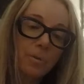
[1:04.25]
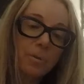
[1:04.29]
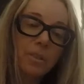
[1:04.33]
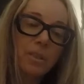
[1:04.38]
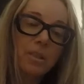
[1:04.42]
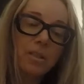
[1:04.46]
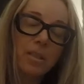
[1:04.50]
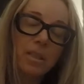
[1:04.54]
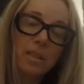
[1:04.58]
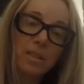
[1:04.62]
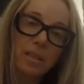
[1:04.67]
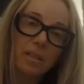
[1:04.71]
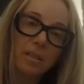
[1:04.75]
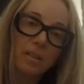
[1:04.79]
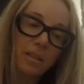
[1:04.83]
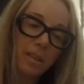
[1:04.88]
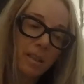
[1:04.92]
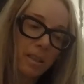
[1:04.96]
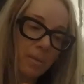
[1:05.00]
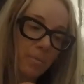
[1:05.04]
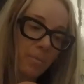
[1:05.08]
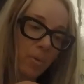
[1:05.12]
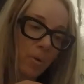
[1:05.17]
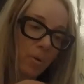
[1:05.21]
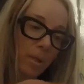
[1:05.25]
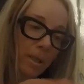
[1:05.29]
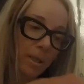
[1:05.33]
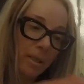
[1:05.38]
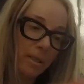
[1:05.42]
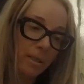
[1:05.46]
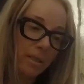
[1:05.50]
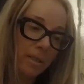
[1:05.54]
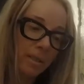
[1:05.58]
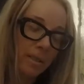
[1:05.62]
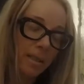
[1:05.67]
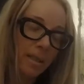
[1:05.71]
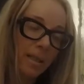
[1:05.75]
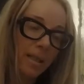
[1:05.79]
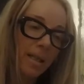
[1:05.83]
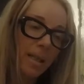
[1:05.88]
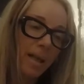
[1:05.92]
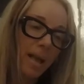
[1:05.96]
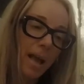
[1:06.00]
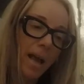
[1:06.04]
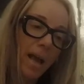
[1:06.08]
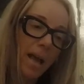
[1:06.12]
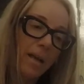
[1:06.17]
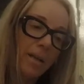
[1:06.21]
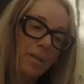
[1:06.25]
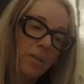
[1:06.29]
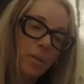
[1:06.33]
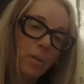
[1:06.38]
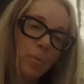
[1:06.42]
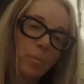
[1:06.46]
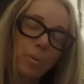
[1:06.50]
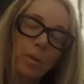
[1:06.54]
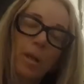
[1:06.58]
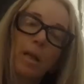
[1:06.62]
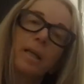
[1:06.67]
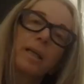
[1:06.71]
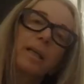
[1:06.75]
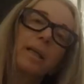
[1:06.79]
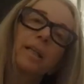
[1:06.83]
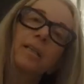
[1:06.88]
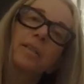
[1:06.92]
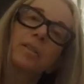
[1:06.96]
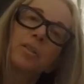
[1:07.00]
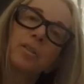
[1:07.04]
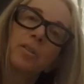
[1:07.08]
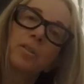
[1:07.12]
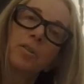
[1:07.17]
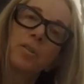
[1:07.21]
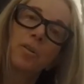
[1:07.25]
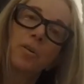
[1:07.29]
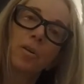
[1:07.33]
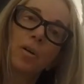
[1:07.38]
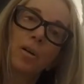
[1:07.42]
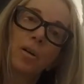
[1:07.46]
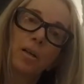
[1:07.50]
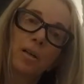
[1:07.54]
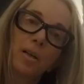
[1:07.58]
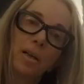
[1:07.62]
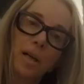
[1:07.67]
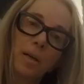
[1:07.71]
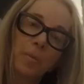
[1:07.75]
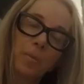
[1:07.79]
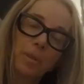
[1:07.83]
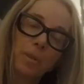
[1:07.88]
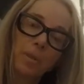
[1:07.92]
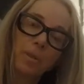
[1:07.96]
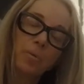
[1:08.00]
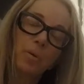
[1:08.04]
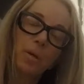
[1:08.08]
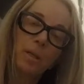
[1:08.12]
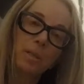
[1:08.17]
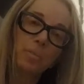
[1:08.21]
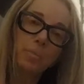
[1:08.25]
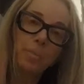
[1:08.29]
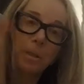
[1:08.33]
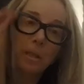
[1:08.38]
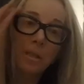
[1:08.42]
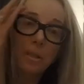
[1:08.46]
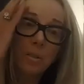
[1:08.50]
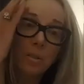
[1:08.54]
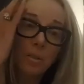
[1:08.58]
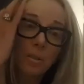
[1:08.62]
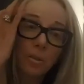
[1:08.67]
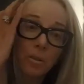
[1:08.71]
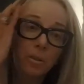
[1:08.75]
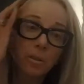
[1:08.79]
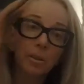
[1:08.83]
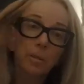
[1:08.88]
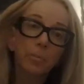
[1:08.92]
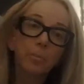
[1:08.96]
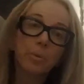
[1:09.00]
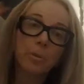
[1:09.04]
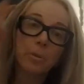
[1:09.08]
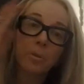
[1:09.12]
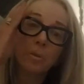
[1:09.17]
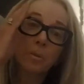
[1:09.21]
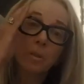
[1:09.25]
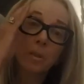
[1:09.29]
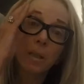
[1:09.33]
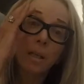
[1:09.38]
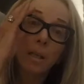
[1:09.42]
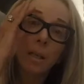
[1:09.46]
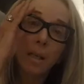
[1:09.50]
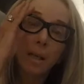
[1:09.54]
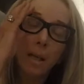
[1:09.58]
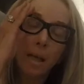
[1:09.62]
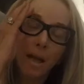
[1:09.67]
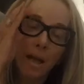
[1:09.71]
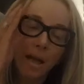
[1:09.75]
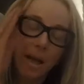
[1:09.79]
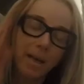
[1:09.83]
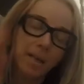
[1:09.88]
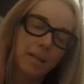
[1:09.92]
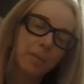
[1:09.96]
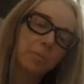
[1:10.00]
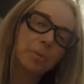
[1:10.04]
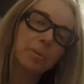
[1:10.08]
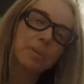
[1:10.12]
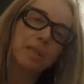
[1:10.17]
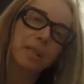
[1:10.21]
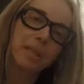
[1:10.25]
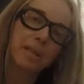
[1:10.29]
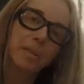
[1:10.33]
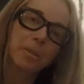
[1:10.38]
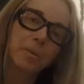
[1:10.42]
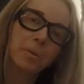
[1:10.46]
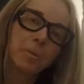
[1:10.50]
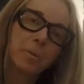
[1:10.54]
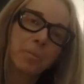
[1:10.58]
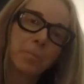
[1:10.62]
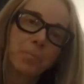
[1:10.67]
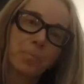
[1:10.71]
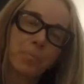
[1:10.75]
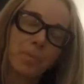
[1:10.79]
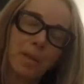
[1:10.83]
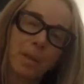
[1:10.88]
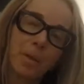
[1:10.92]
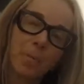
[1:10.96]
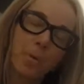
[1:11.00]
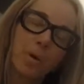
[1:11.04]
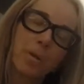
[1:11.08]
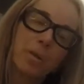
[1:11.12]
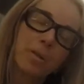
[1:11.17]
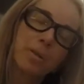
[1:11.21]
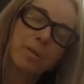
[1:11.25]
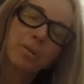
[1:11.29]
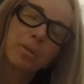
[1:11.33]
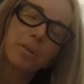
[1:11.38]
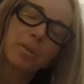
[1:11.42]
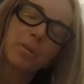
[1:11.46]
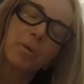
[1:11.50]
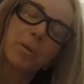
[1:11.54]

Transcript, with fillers: It's just this little gizmo here, and you plug it into your uh, with a USB to your computer, and it will tell you whether you're